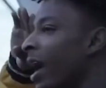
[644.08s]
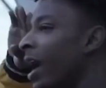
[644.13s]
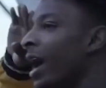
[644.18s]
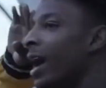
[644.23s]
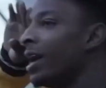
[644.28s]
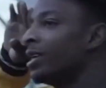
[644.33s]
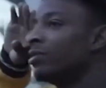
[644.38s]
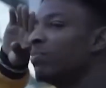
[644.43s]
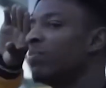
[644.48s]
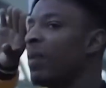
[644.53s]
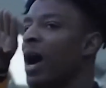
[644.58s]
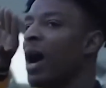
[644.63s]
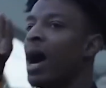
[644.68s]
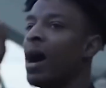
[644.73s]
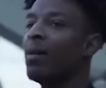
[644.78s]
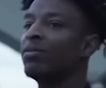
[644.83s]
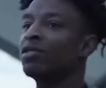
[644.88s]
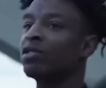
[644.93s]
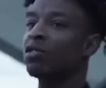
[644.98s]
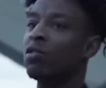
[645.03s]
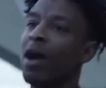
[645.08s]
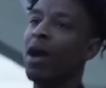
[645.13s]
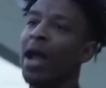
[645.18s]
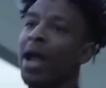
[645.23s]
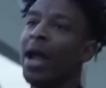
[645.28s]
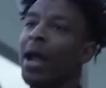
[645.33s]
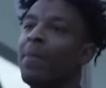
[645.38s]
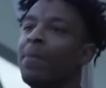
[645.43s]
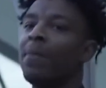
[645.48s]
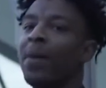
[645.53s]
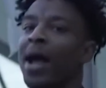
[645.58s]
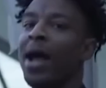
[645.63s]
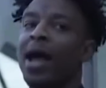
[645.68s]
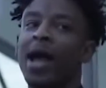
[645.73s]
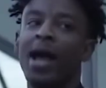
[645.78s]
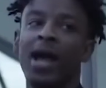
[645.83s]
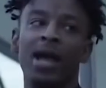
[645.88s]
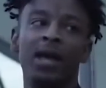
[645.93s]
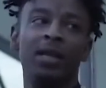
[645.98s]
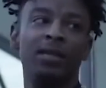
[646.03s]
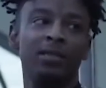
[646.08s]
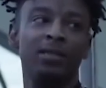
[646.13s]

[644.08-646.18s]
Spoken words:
Latto went bold, tried to upgrade